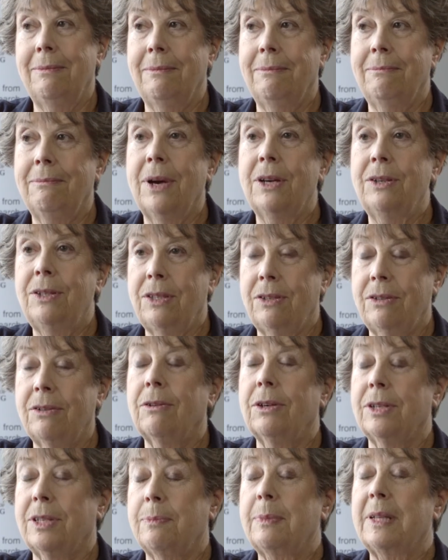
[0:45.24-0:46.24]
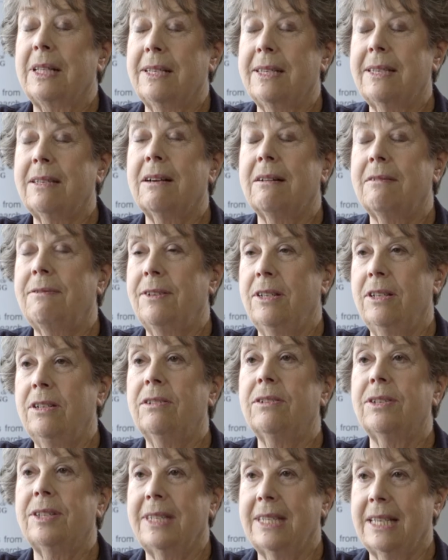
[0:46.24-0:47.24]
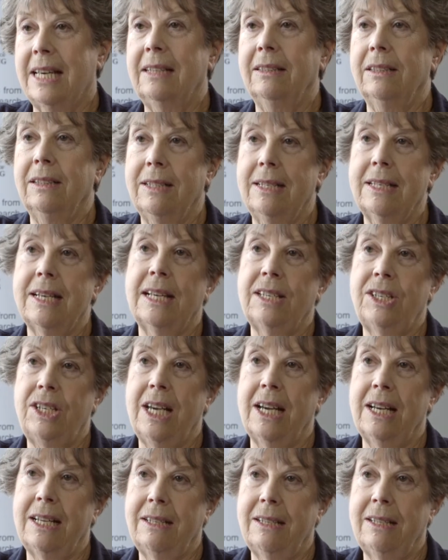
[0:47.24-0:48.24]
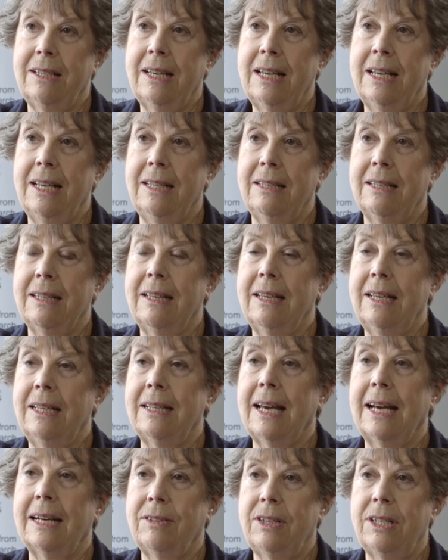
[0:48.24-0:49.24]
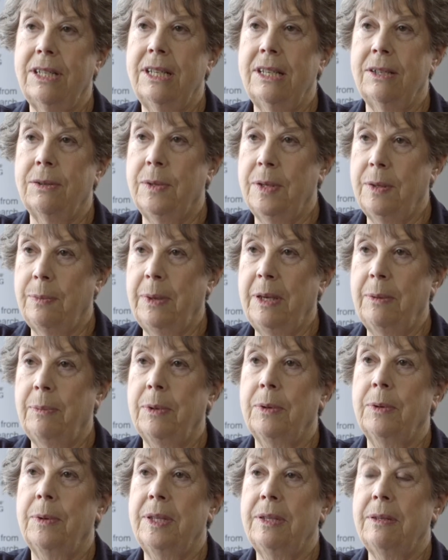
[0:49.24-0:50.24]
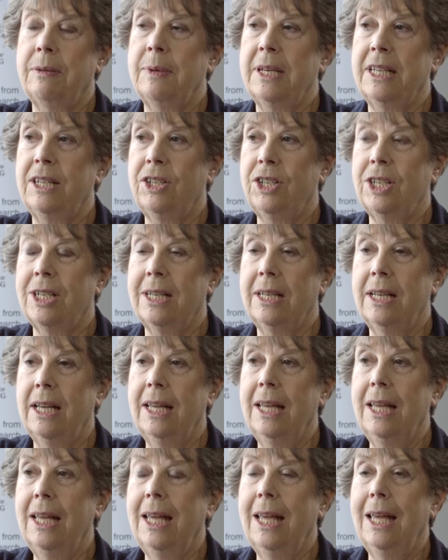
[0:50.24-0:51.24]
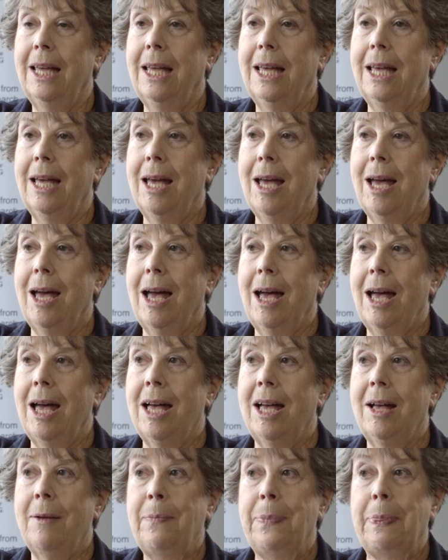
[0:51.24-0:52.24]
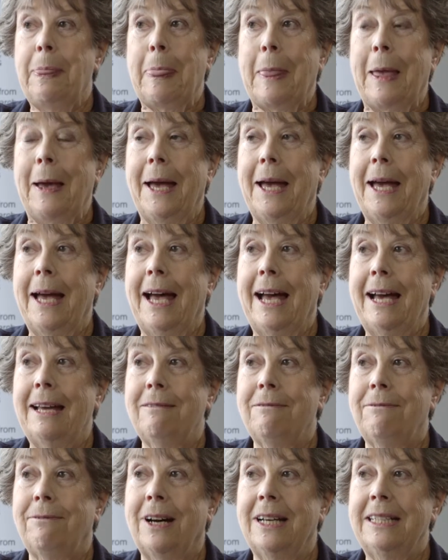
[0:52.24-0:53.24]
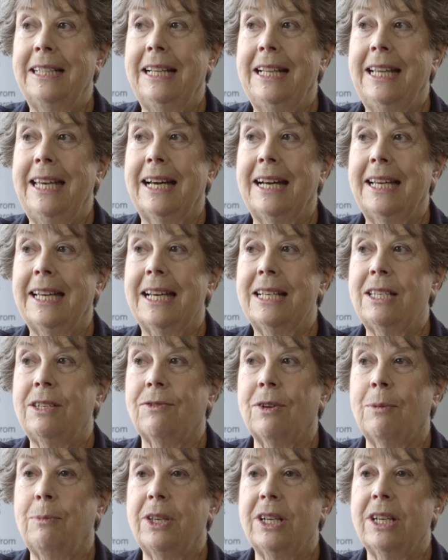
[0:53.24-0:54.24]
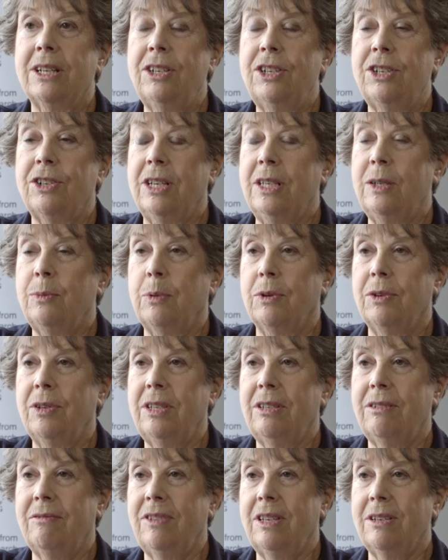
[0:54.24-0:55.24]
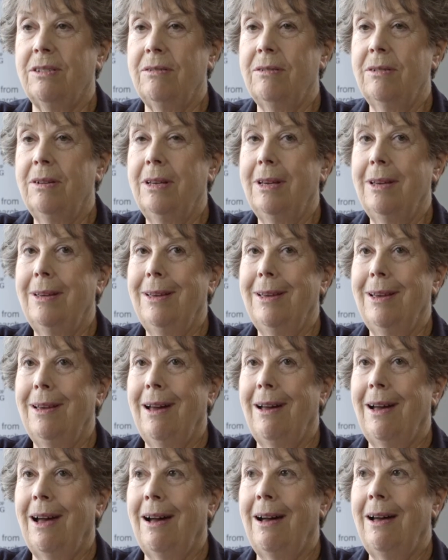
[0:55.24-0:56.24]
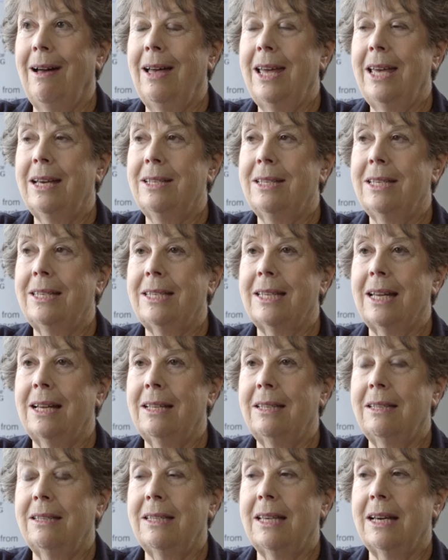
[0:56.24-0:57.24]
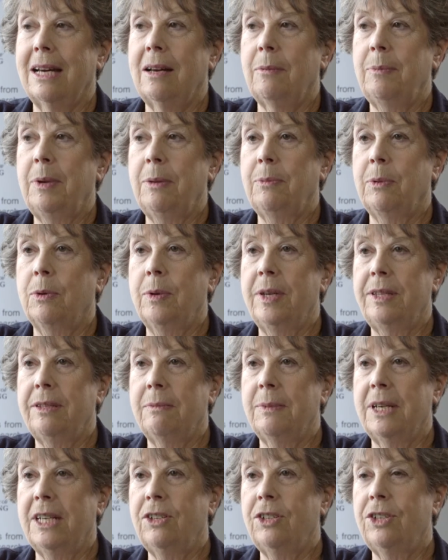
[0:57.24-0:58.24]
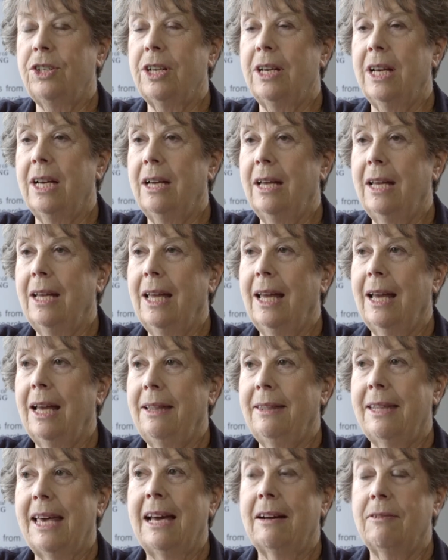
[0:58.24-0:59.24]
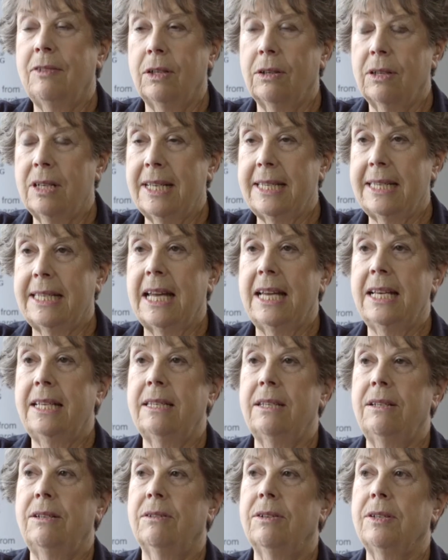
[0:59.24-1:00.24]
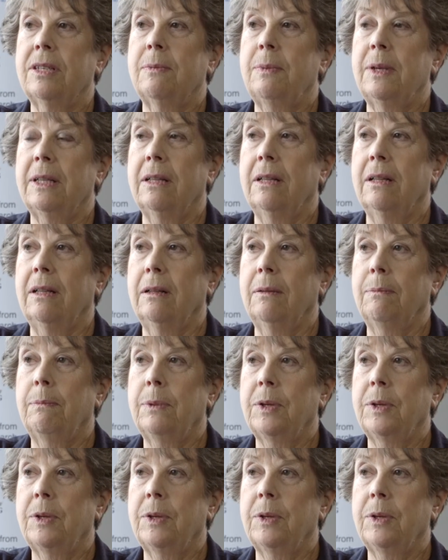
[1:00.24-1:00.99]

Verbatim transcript: most hospital staff are not skilled as yet in how to deal with people with dementia. And finally, I guess from the country's point of view, I understand that people with dementia, they have longer stays in hospital,